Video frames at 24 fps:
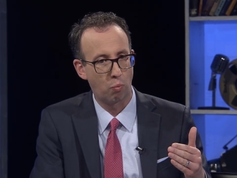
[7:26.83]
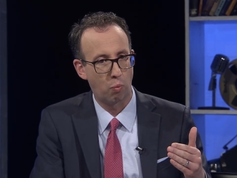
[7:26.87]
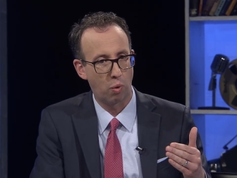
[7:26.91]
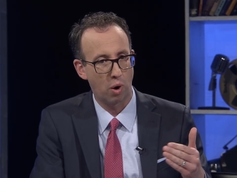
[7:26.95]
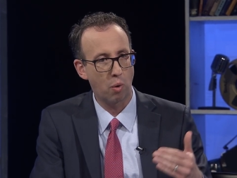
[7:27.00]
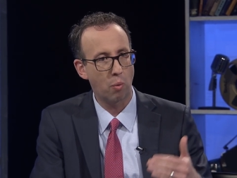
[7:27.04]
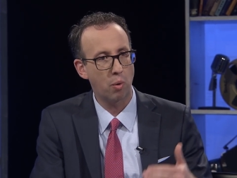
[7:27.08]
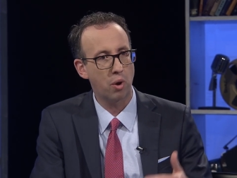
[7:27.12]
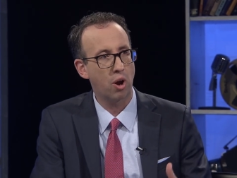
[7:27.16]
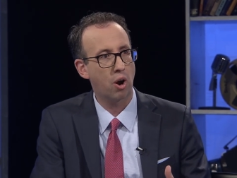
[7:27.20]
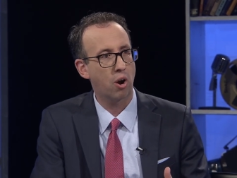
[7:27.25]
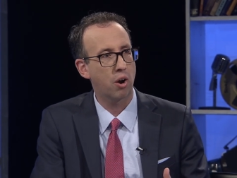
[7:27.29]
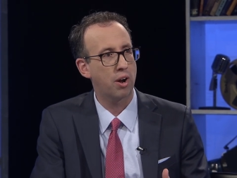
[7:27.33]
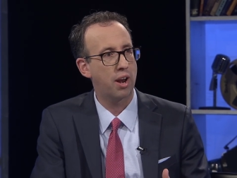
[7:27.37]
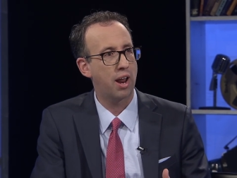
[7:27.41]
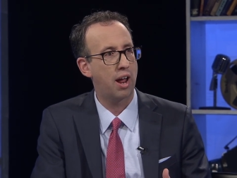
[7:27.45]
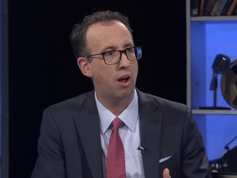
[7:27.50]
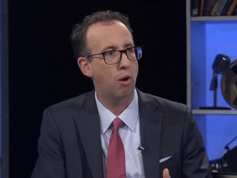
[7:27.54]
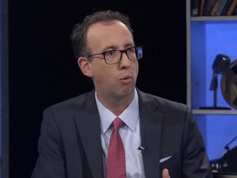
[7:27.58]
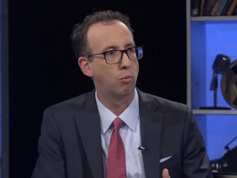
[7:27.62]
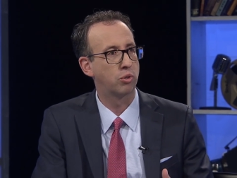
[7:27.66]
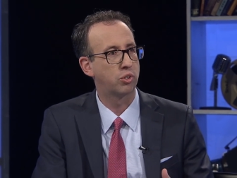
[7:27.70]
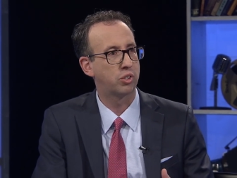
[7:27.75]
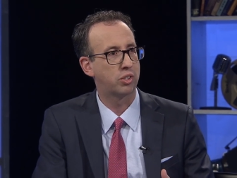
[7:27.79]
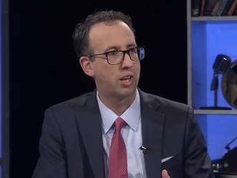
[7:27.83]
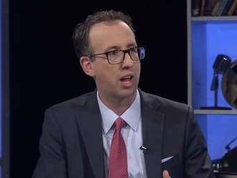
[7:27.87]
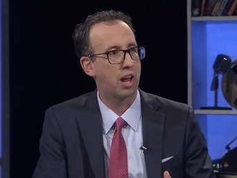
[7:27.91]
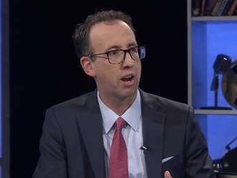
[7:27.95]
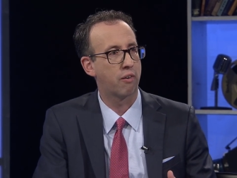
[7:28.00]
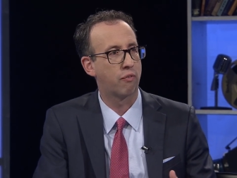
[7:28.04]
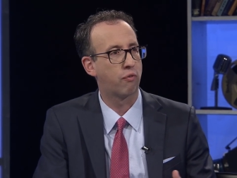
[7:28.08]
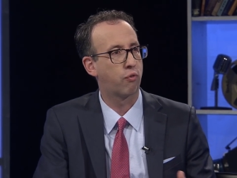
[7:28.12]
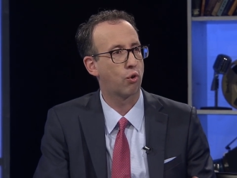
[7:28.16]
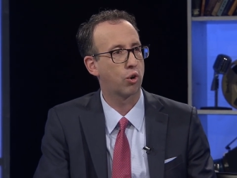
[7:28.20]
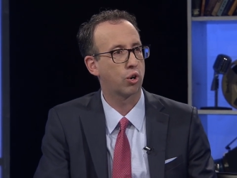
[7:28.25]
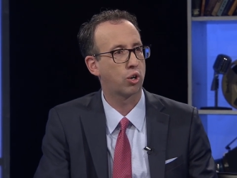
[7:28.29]
where we are now was
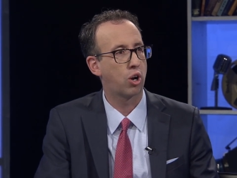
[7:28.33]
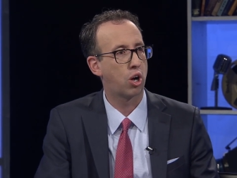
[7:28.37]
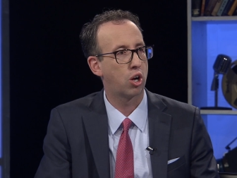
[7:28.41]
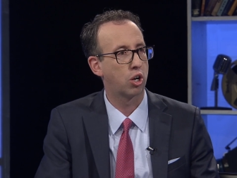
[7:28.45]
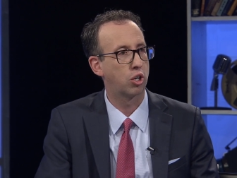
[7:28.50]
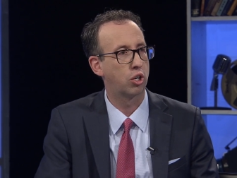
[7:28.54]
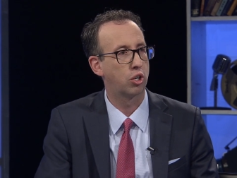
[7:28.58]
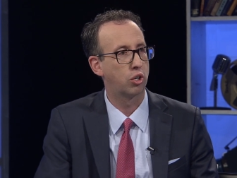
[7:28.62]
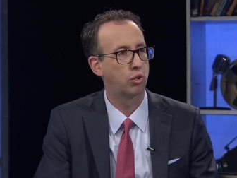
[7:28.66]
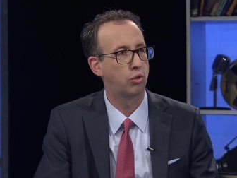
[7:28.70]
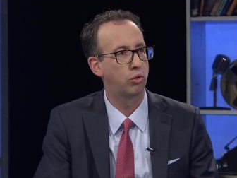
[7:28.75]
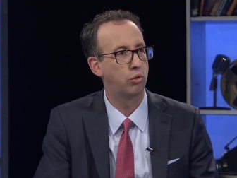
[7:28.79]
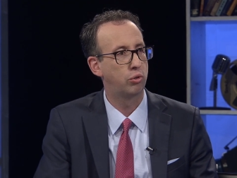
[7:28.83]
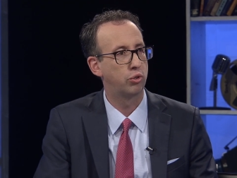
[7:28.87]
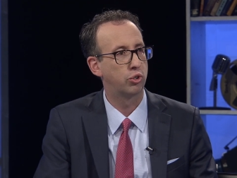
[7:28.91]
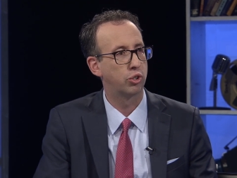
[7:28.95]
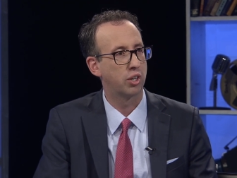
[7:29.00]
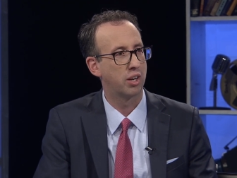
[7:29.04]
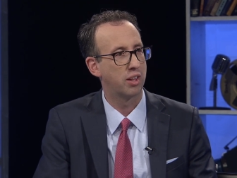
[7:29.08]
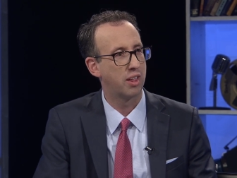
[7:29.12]
not a foregone conclusion.